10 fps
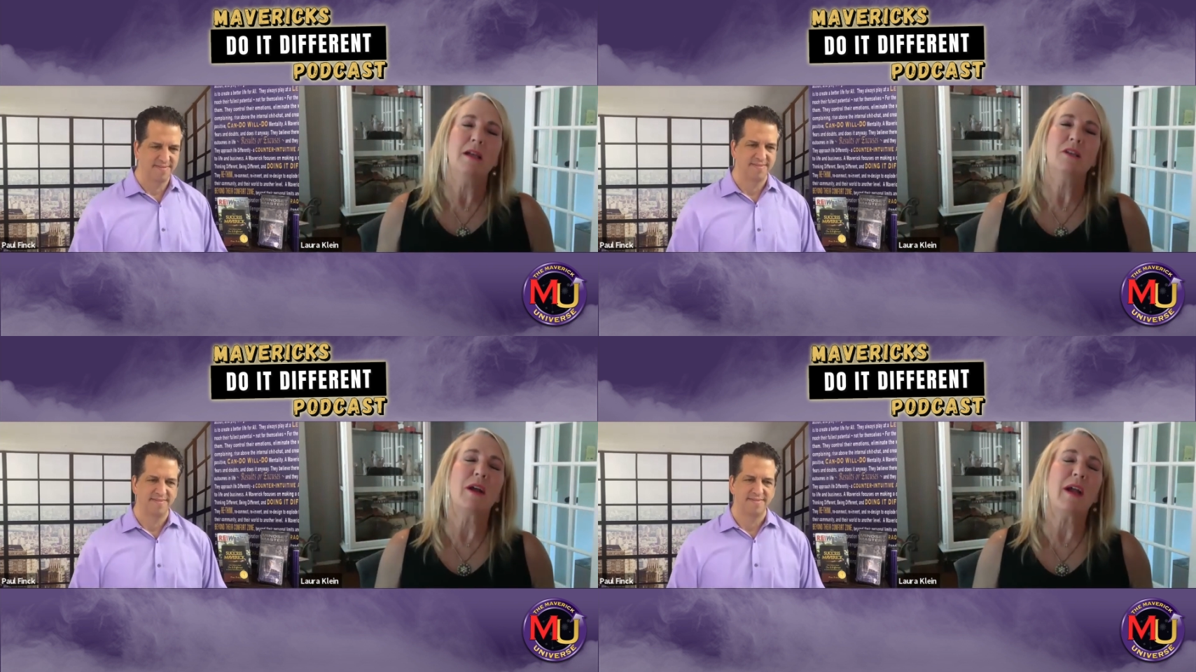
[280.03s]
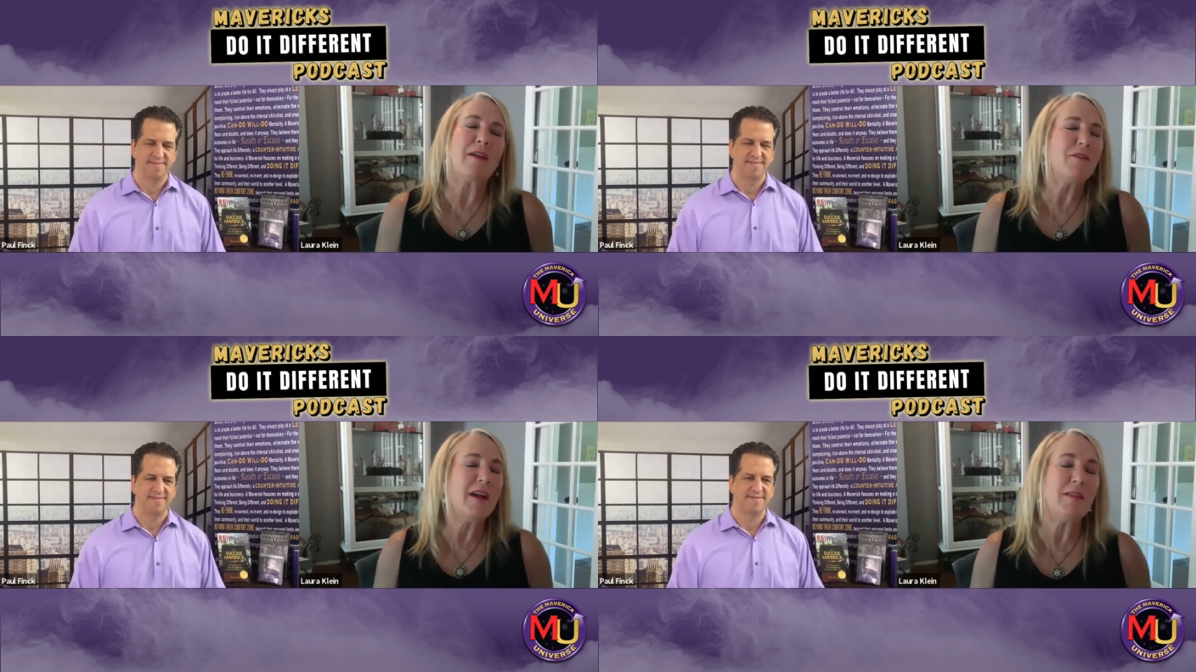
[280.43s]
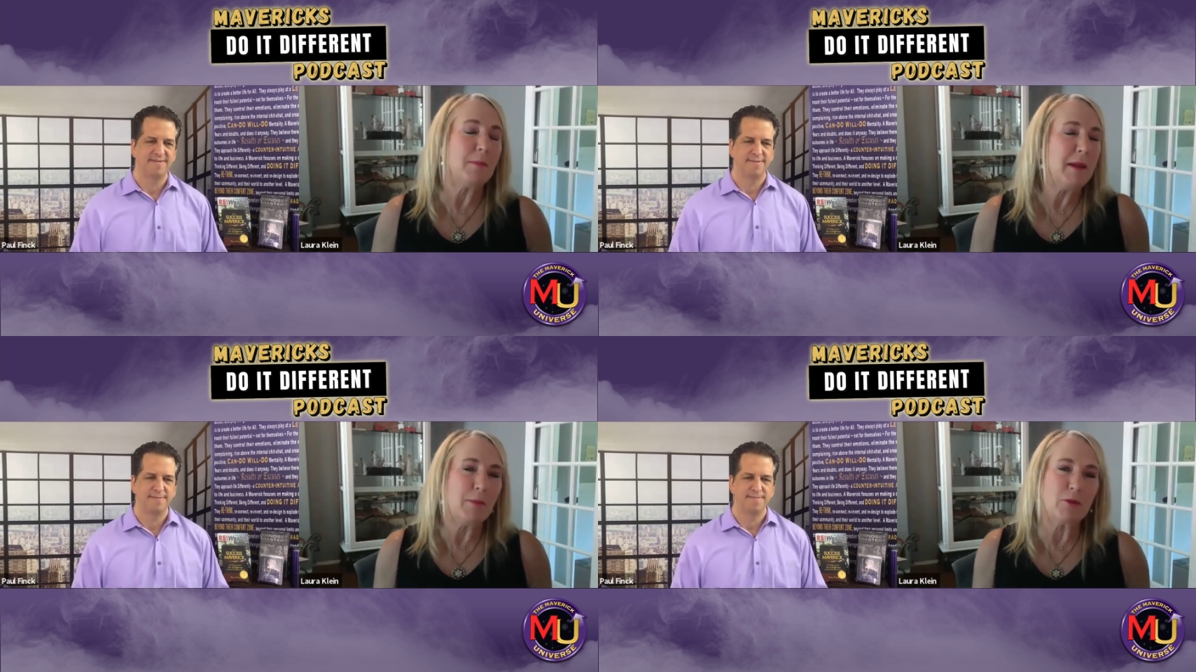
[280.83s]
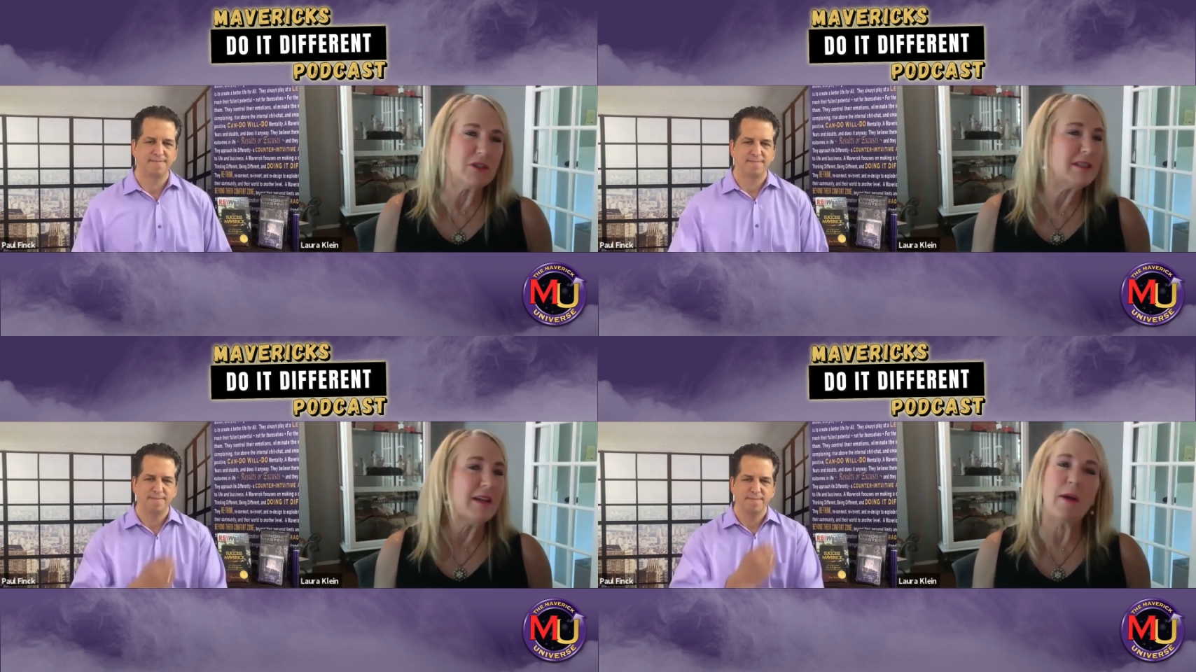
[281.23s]
Speaker 1: So I, I find that people
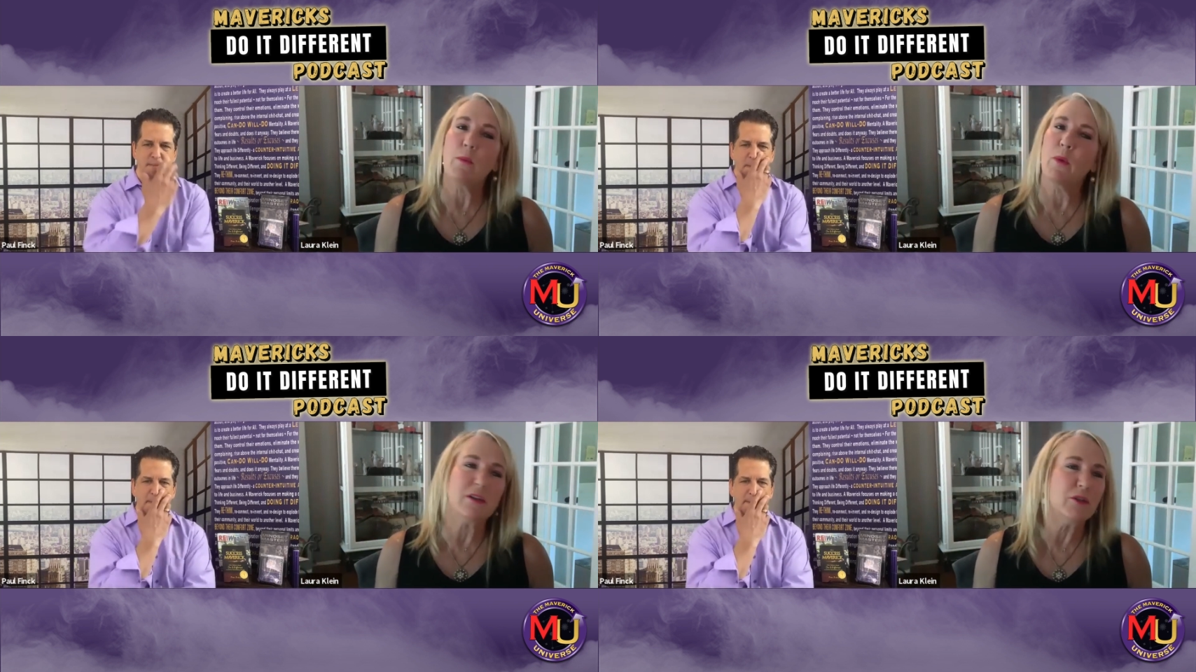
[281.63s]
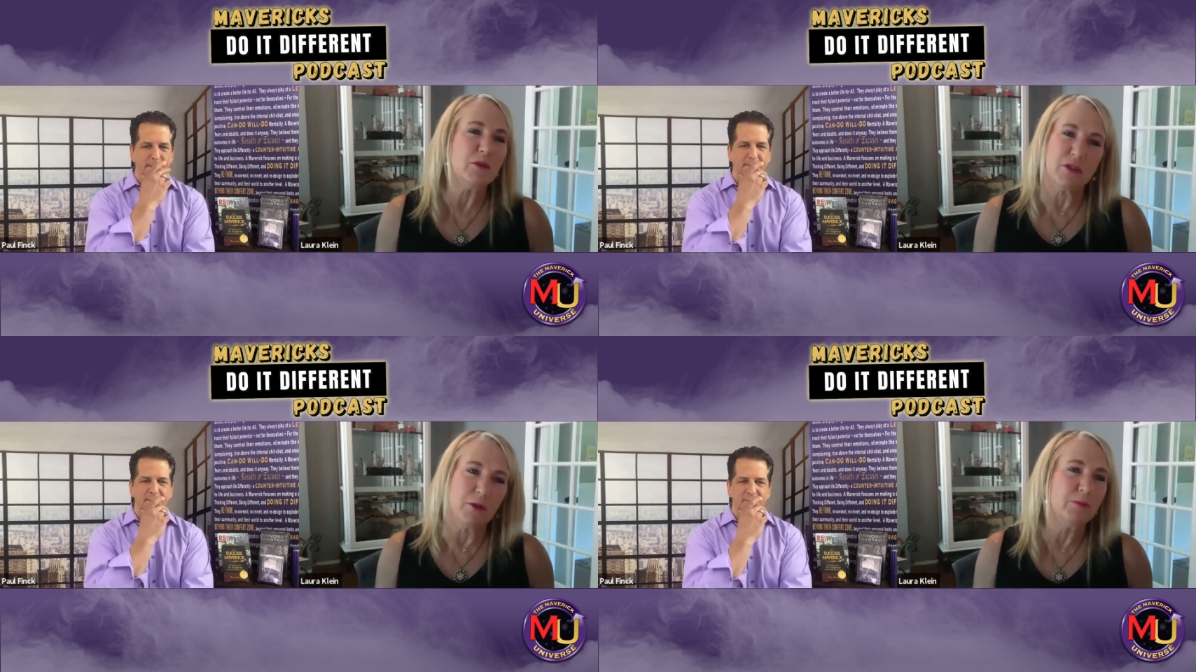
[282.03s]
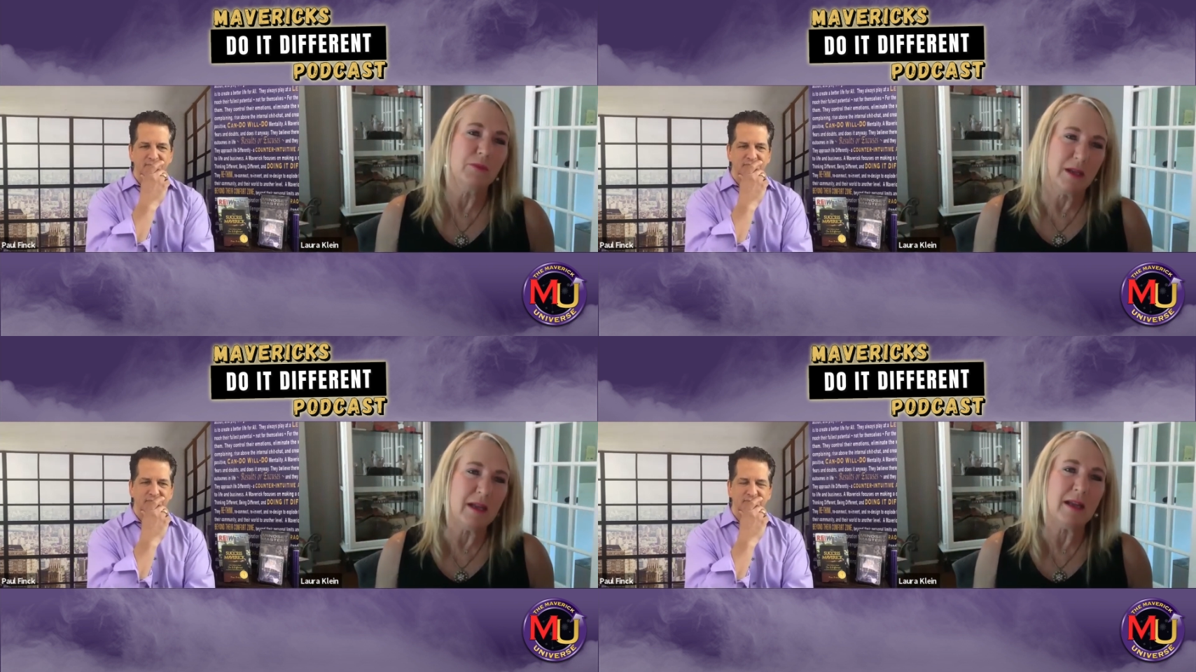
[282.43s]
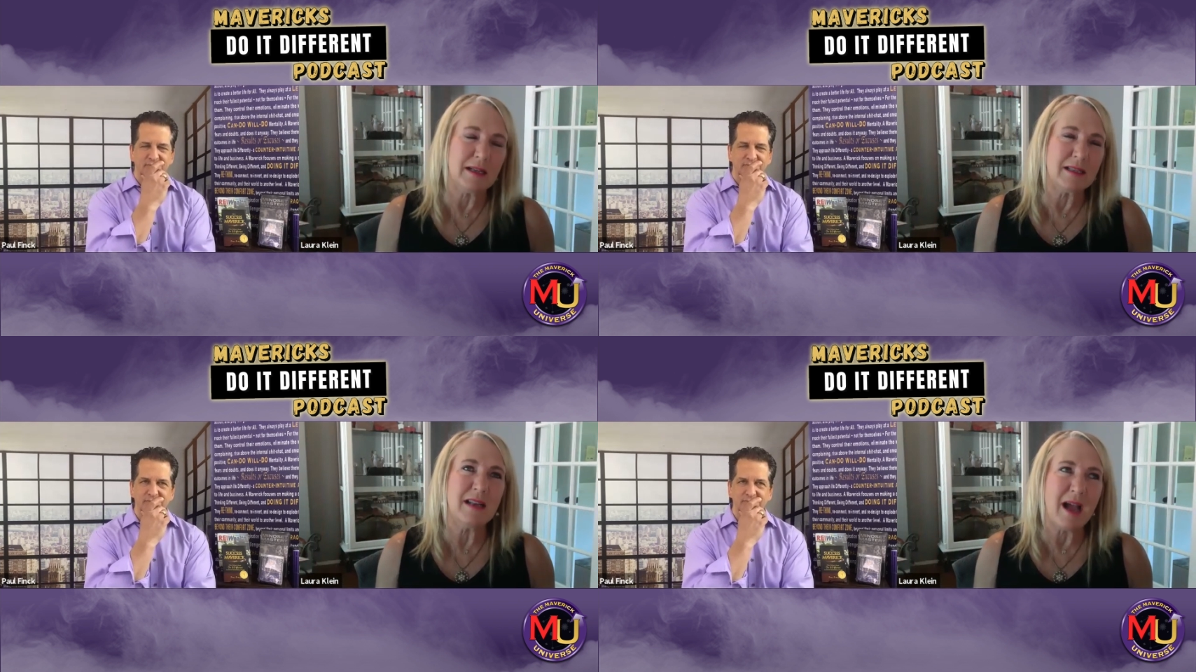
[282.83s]
just give up way too soon. It,
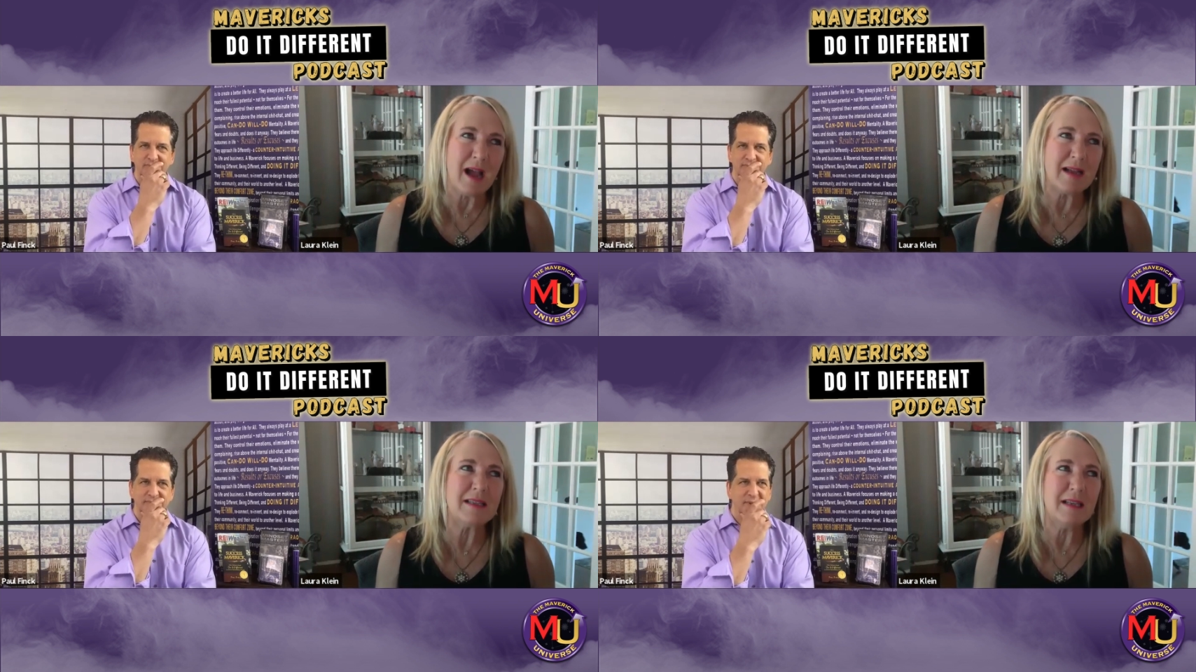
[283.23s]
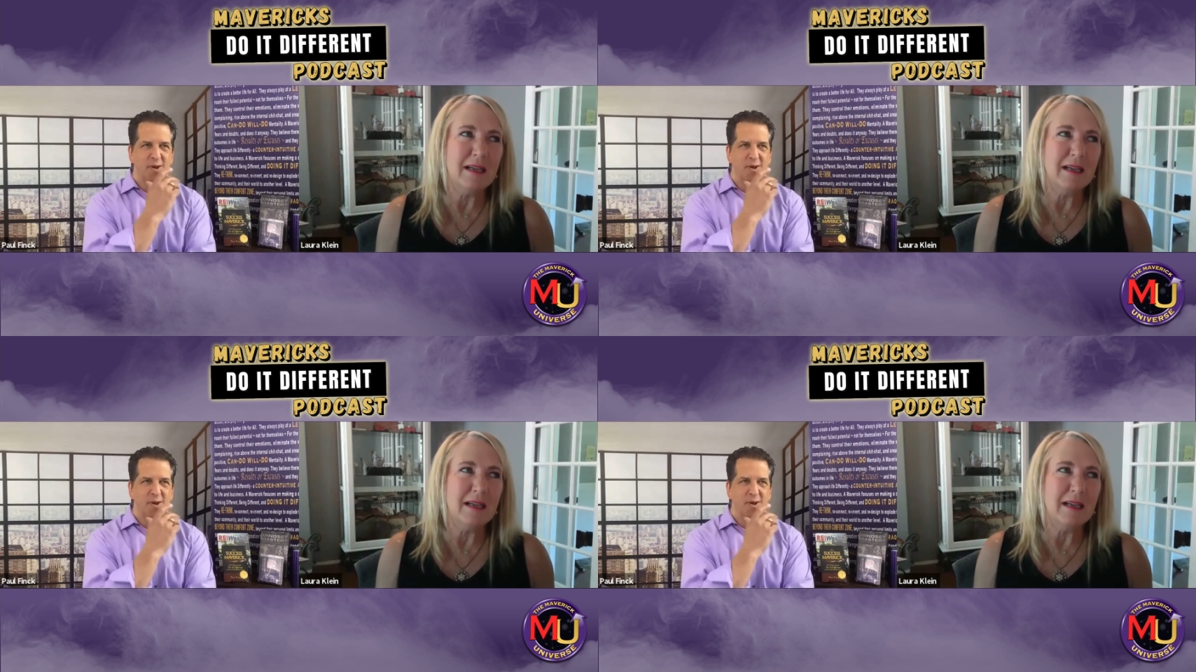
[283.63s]
it's not